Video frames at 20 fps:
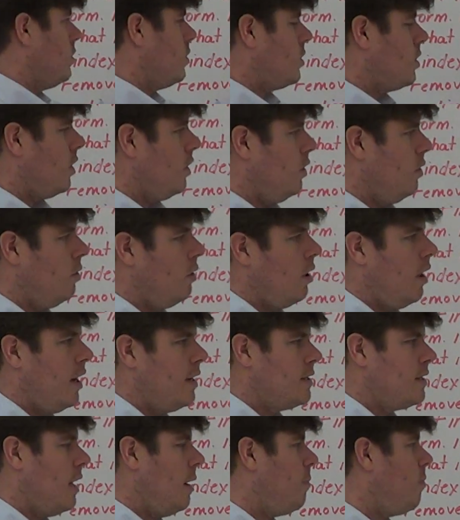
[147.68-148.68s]
just going to
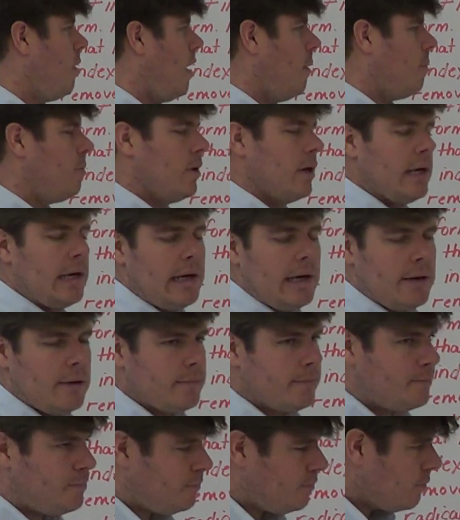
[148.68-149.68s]
utilize that property here.
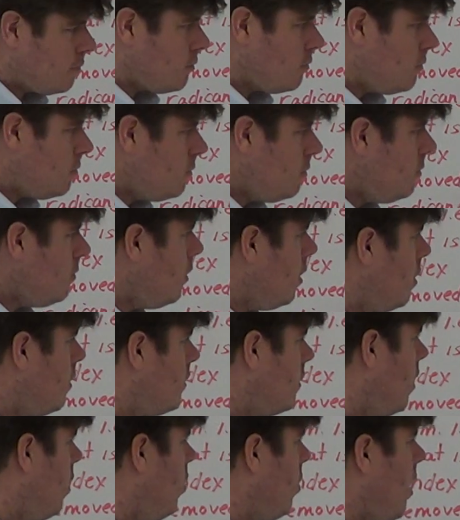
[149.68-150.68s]

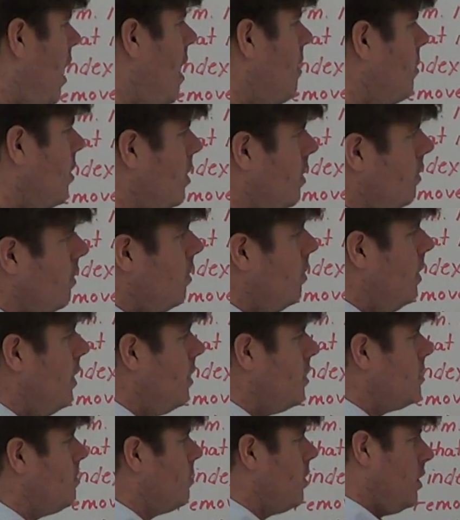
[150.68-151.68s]
So what I'm going to do here
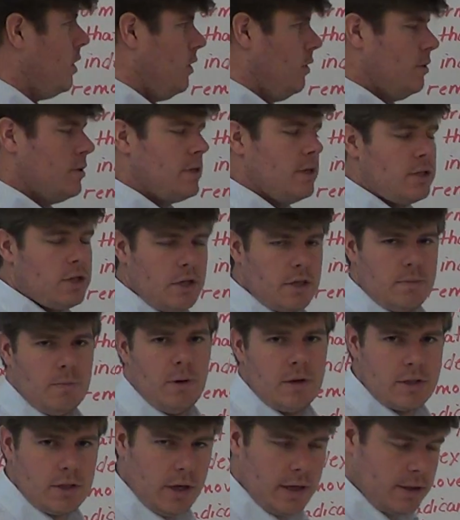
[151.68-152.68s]
is I'm going to use it just
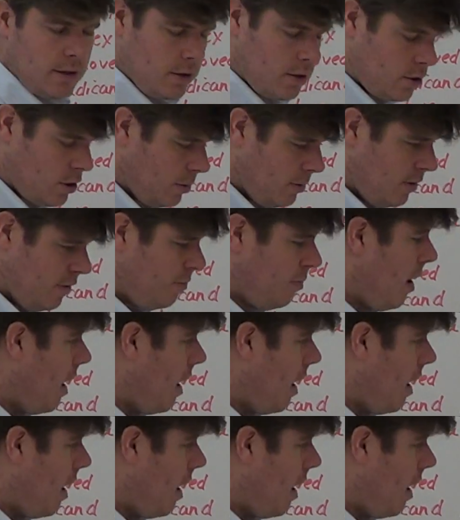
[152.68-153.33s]
much like the distributive